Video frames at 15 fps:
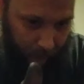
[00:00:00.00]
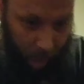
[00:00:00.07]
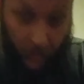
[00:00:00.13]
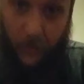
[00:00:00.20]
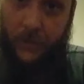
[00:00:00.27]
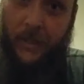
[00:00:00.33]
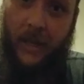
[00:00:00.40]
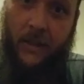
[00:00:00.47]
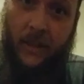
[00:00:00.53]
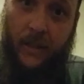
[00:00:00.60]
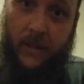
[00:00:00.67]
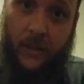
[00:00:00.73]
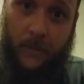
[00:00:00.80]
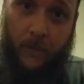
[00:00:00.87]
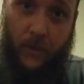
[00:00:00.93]
Turns out they
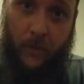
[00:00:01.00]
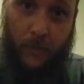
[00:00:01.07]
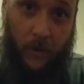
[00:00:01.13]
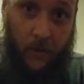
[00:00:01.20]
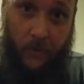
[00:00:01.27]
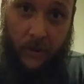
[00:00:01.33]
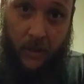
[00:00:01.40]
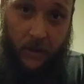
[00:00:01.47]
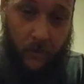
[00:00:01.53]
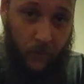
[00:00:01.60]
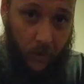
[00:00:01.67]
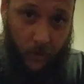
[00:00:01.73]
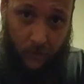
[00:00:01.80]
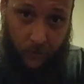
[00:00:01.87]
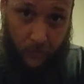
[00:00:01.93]
sent me the wrong thing,
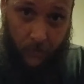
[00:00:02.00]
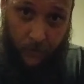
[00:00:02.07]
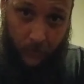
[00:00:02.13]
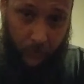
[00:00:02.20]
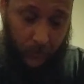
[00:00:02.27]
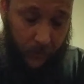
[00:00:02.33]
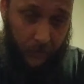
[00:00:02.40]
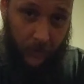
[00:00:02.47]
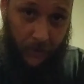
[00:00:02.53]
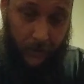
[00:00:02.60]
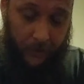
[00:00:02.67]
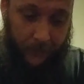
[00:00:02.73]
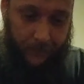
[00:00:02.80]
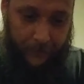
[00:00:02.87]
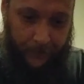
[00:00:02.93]
or I ordered the wrong
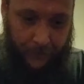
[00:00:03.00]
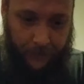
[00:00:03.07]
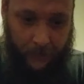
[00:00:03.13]
thing.